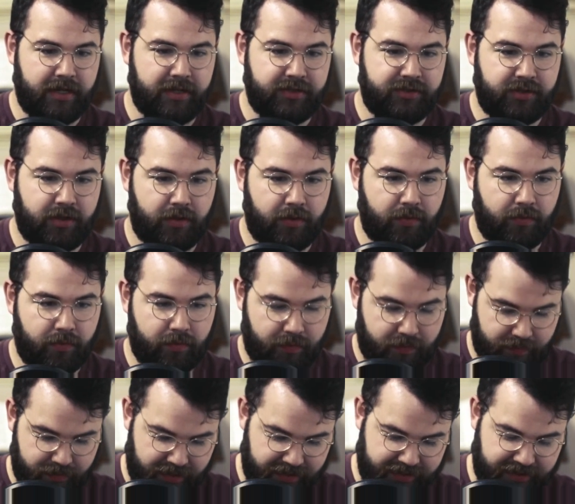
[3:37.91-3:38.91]
So
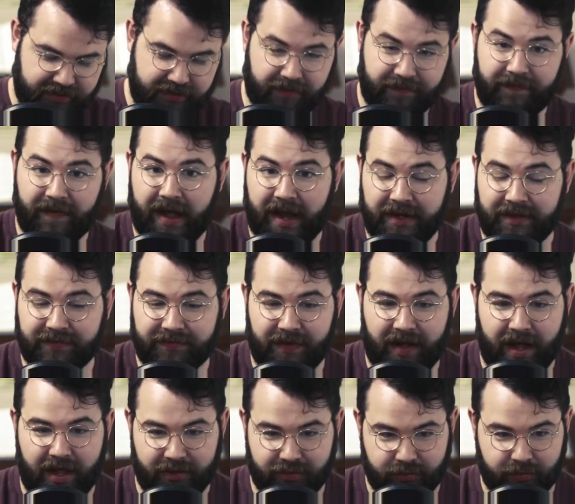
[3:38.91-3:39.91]
this is a find
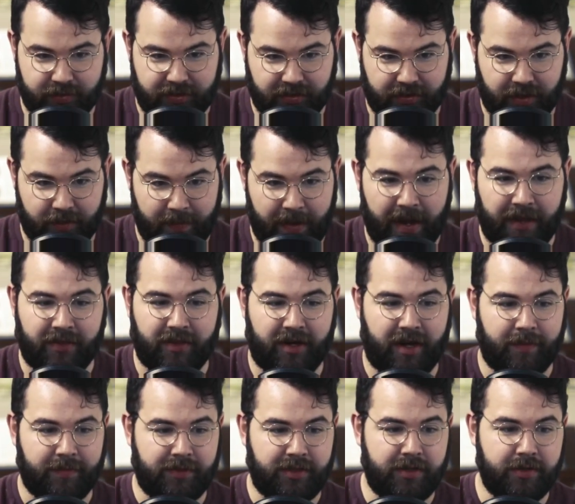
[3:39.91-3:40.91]
files with the command that
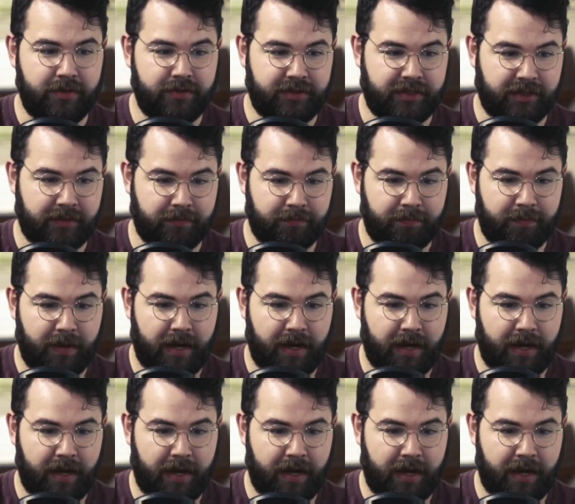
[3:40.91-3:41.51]
I'm using,